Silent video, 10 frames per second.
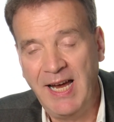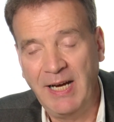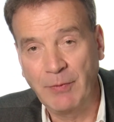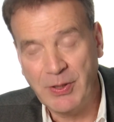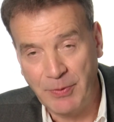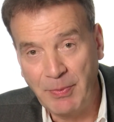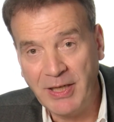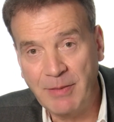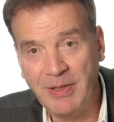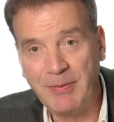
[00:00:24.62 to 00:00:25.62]
And what's
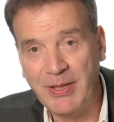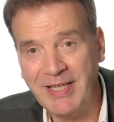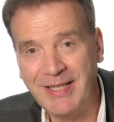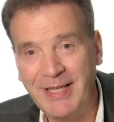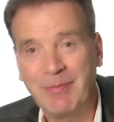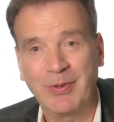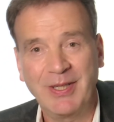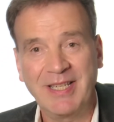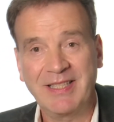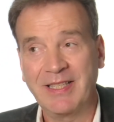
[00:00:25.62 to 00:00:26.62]
remarkable about that number
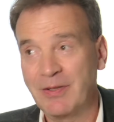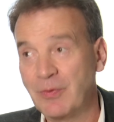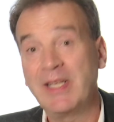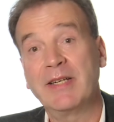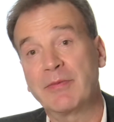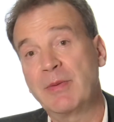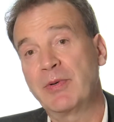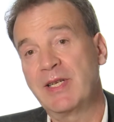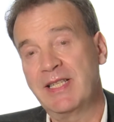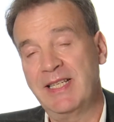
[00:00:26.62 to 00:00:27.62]
is that it really
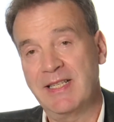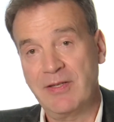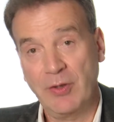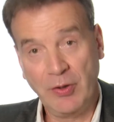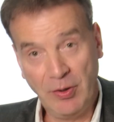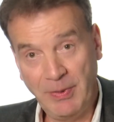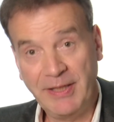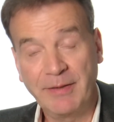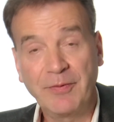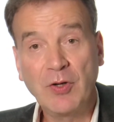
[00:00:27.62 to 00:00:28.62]
represents the
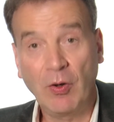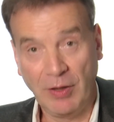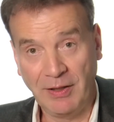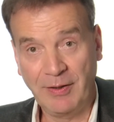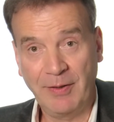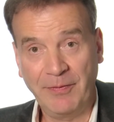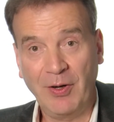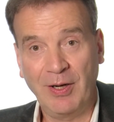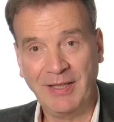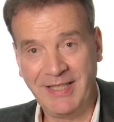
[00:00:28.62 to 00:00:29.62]
cumulative total of
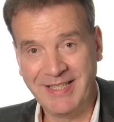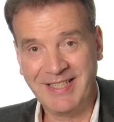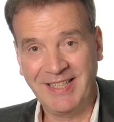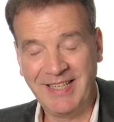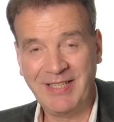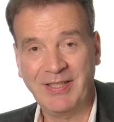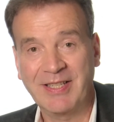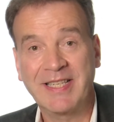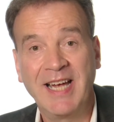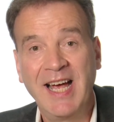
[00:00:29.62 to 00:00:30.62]
all
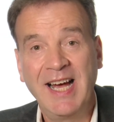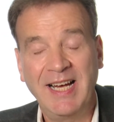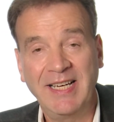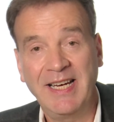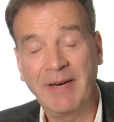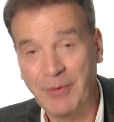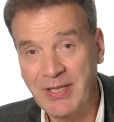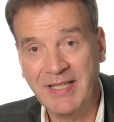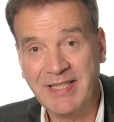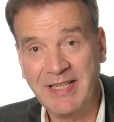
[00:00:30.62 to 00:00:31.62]
installations uh, ever
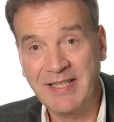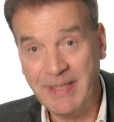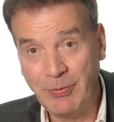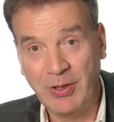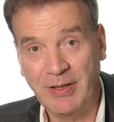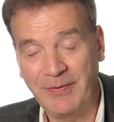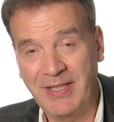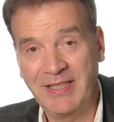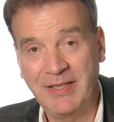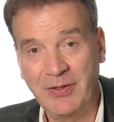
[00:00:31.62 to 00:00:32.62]
since the inception of
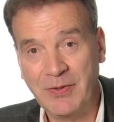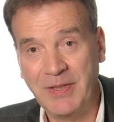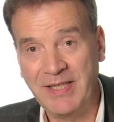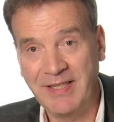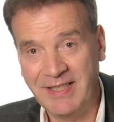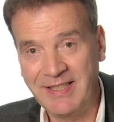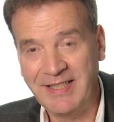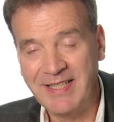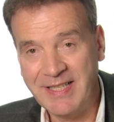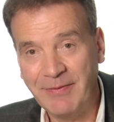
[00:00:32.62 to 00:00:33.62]
that industry in the
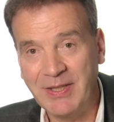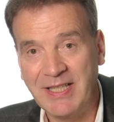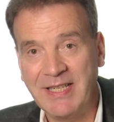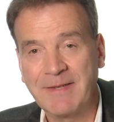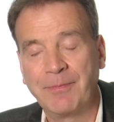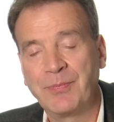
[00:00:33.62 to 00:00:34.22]
nineteen seventies.